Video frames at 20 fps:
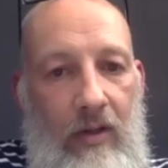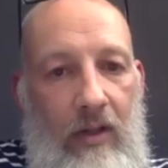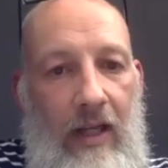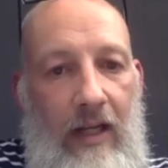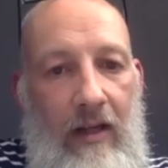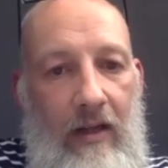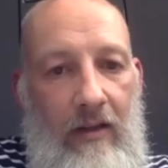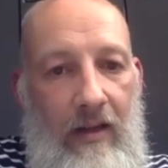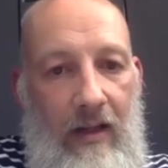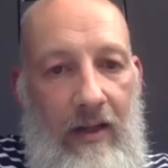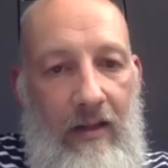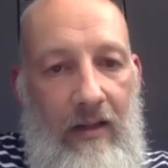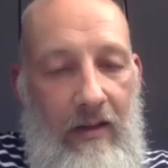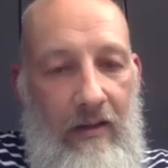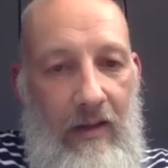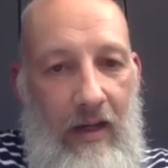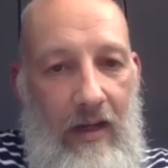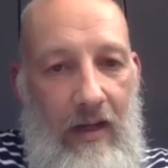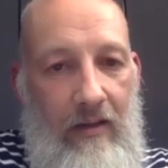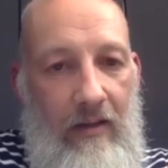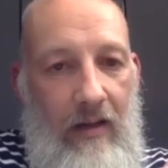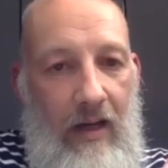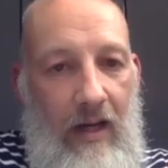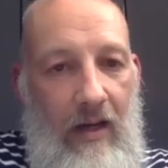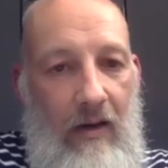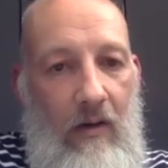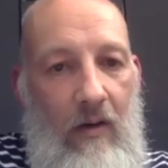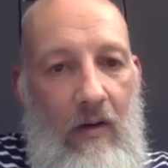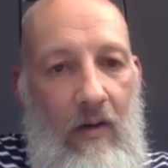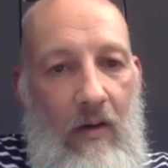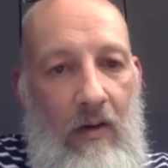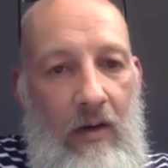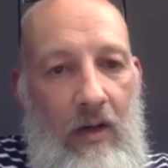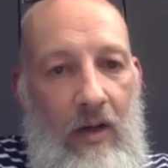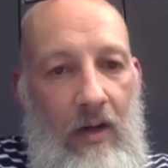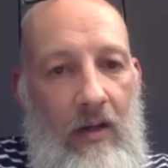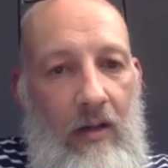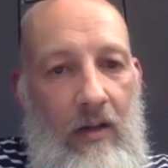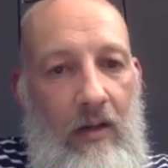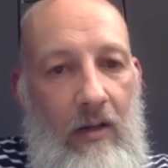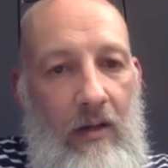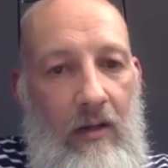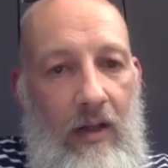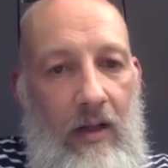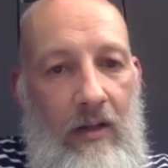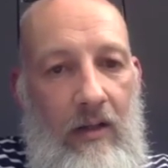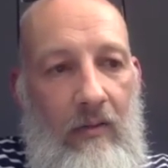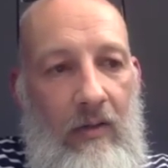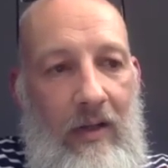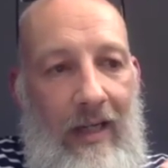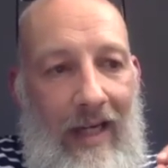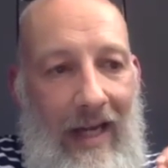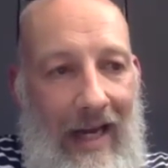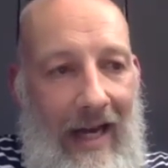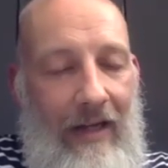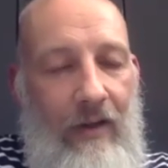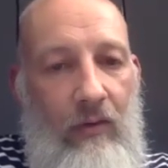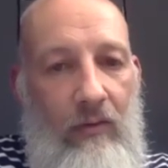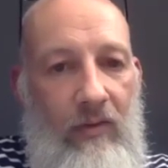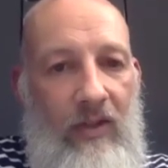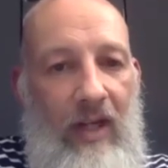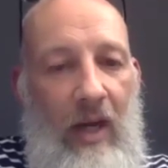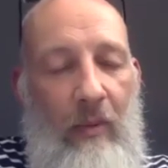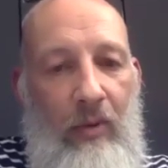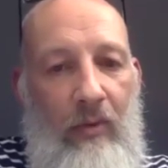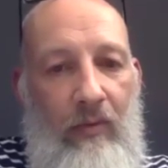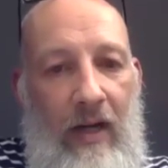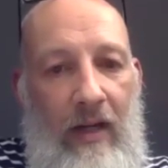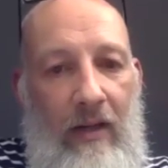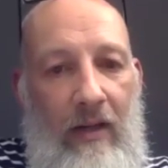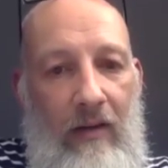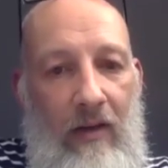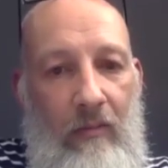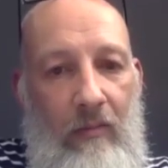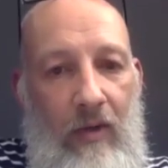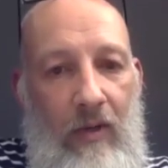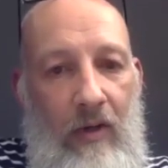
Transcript: They, they, they, they are that you cannot separate them,